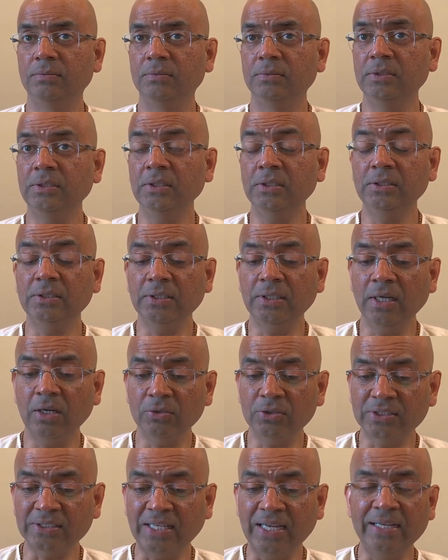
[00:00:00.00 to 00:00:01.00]
See
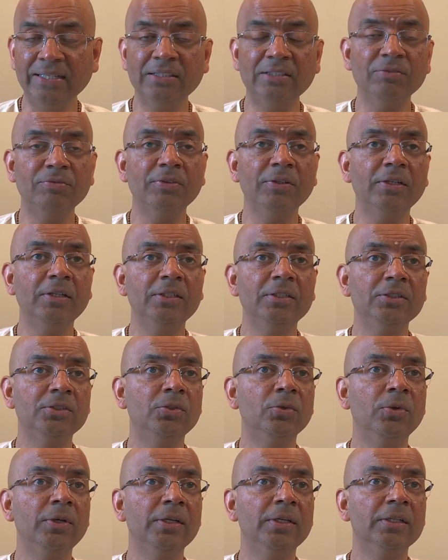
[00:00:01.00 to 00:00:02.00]
how scientifically he's
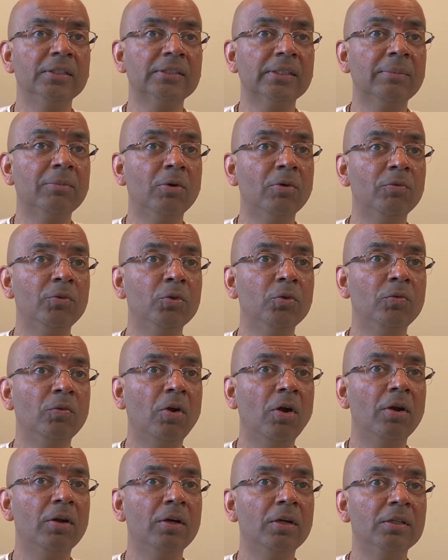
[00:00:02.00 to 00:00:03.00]
doing it. Some of you have
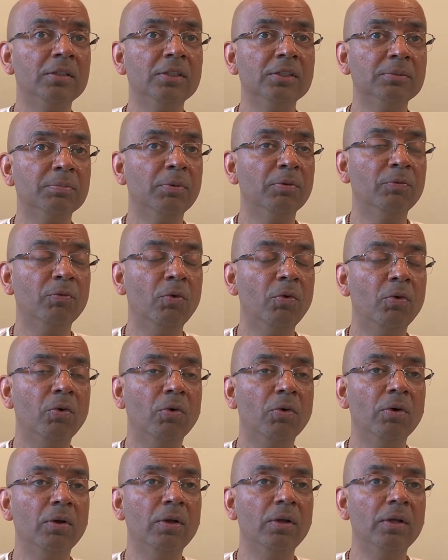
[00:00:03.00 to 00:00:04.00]
not heard this
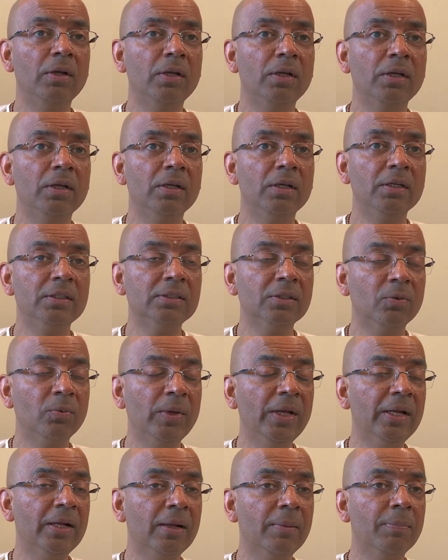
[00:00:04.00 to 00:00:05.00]
before. It's a
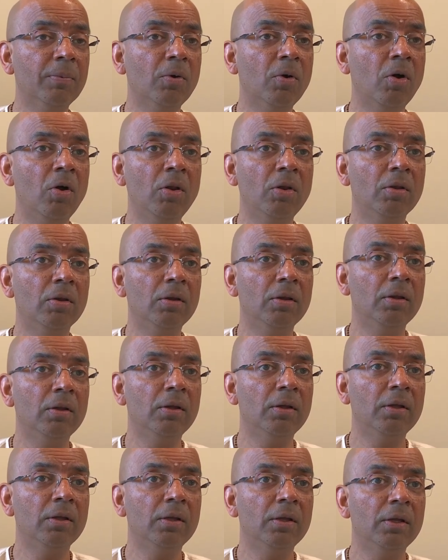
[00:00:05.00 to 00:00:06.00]
wake-up call.
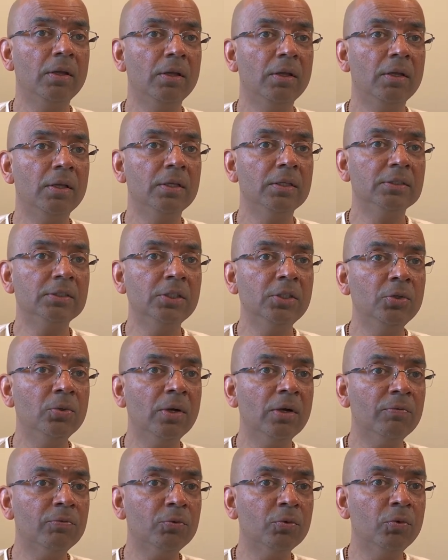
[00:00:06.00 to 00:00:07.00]
See,
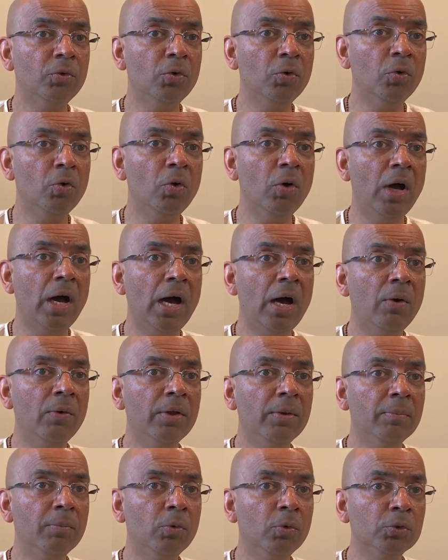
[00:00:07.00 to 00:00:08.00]
you have to know how
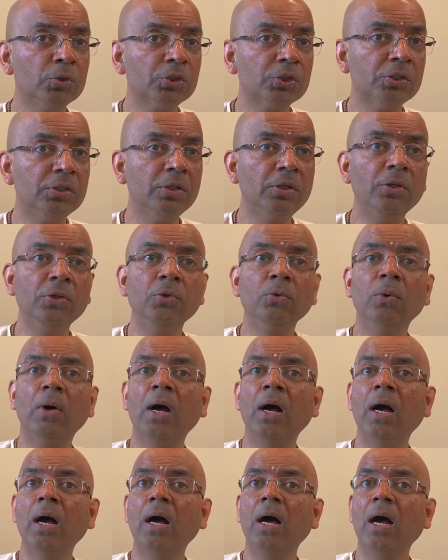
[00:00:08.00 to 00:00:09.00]
emotional you
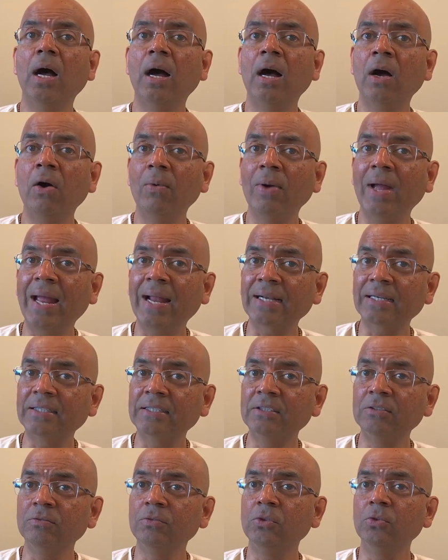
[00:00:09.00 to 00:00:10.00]
are, how
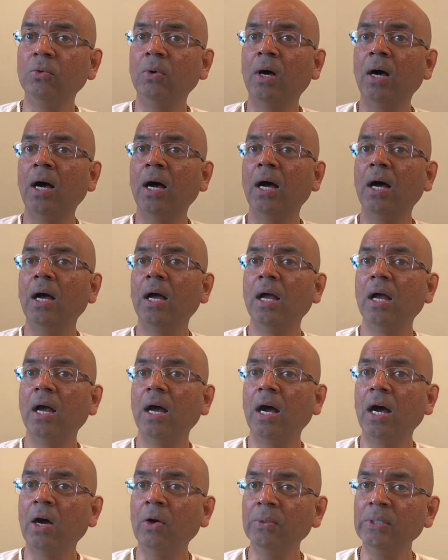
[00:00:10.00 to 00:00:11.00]
active you are,
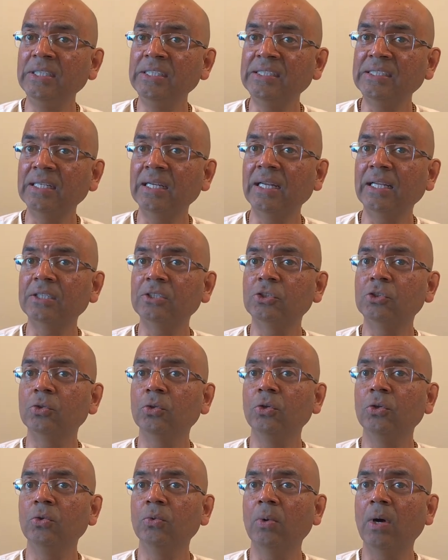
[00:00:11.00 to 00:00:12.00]
how
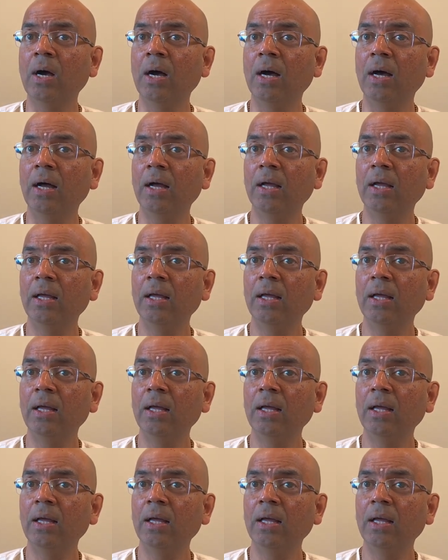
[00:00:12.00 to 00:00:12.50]
intellectual you are.